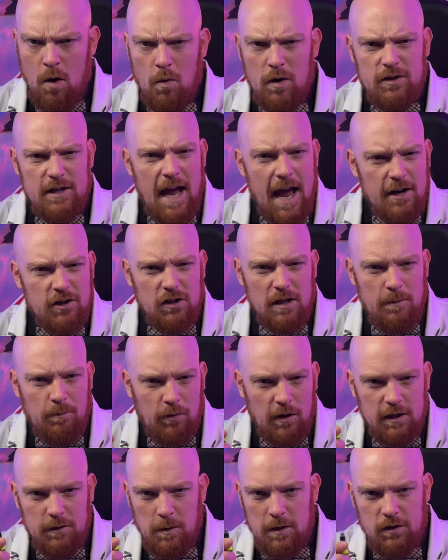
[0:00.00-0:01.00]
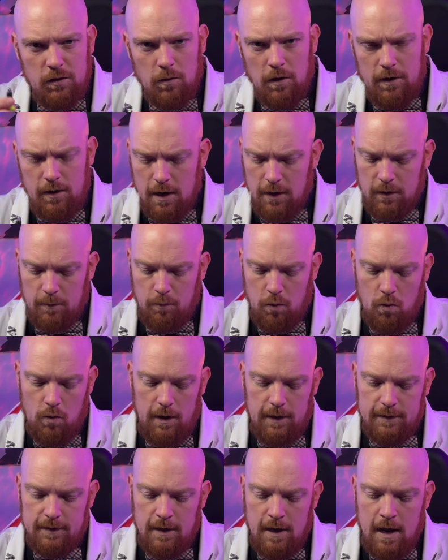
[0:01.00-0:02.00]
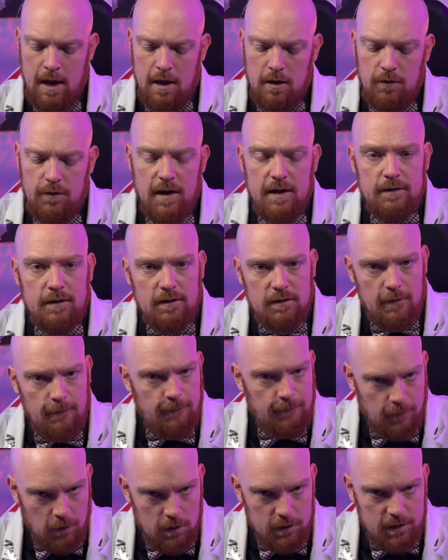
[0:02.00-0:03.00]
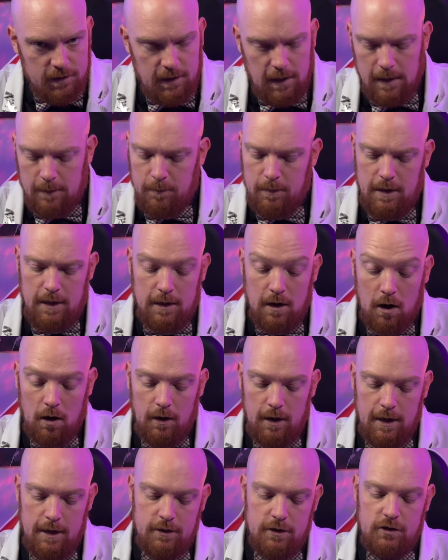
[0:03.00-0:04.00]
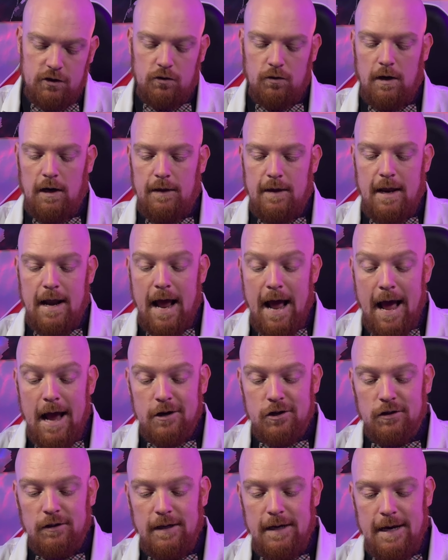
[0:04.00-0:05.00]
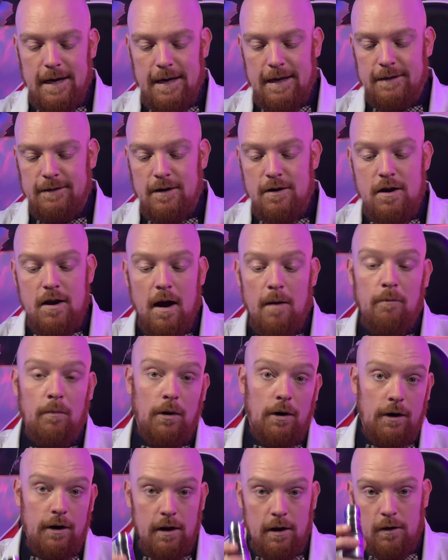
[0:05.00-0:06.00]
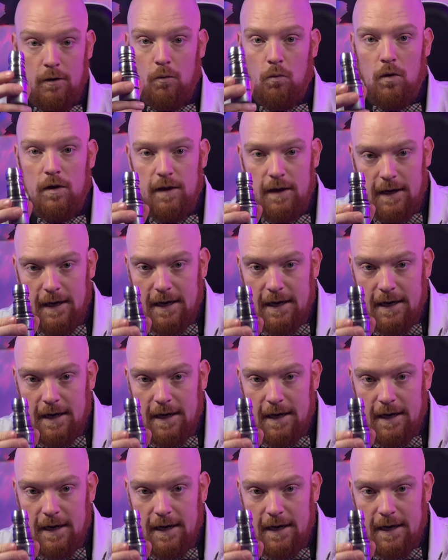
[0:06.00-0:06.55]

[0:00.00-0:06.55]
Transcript: Which actually brings me to another point. This is the first tip in our industry that actually is numbered with